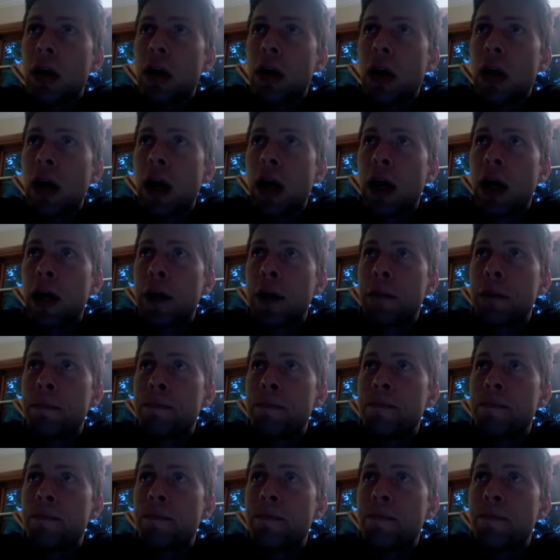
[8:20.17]

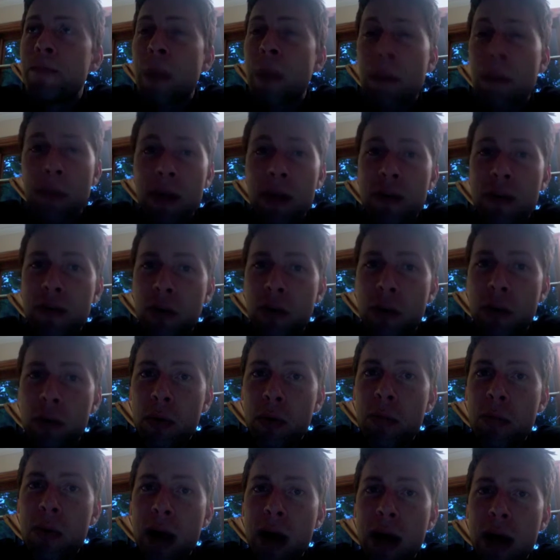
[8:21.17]
At Metro, we
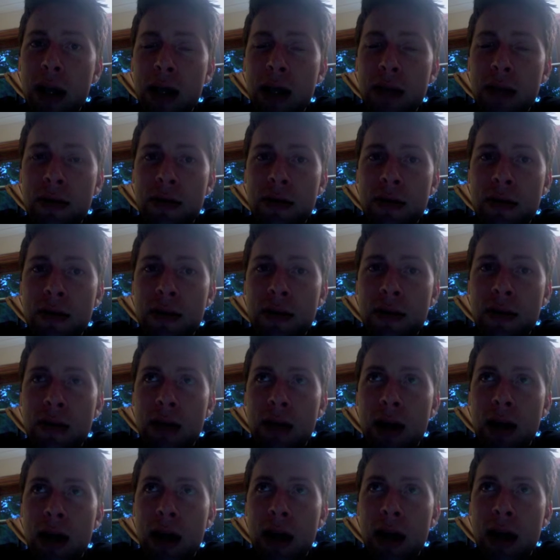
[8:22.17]
buy into the
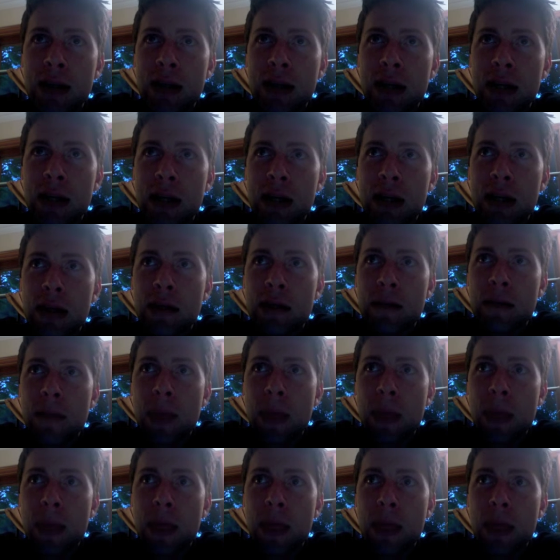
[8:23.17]
idea
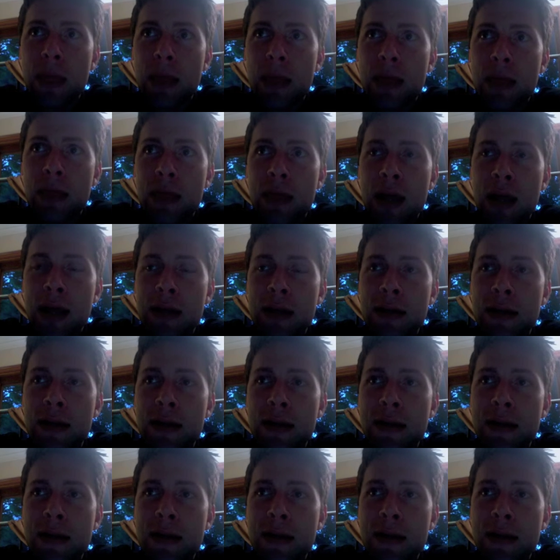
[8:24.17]
that